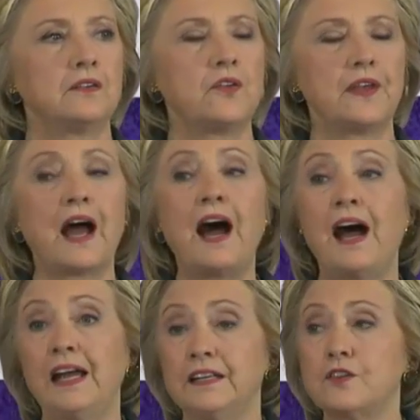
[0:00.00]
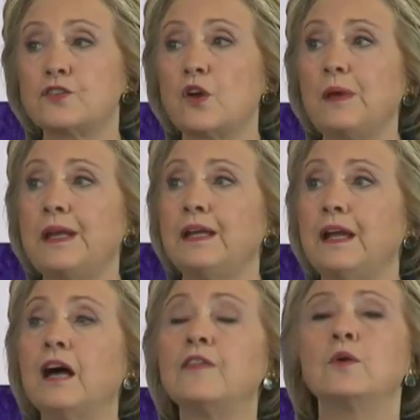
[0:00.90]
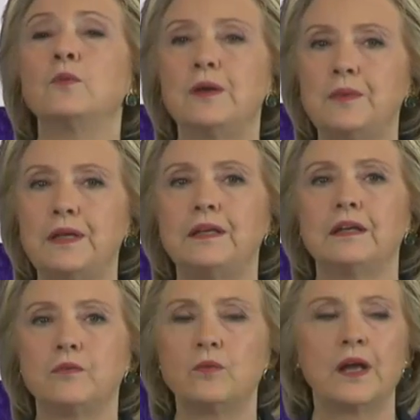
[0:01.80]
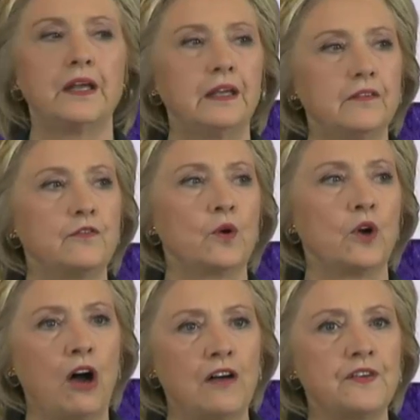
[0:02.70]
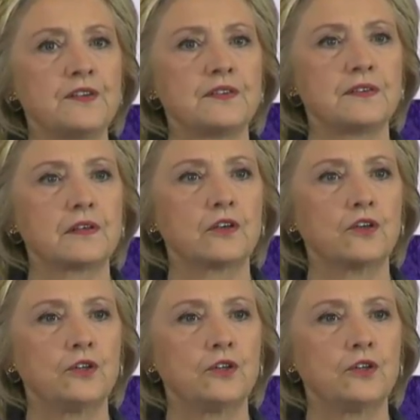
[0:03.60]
so that I and so many other women running for office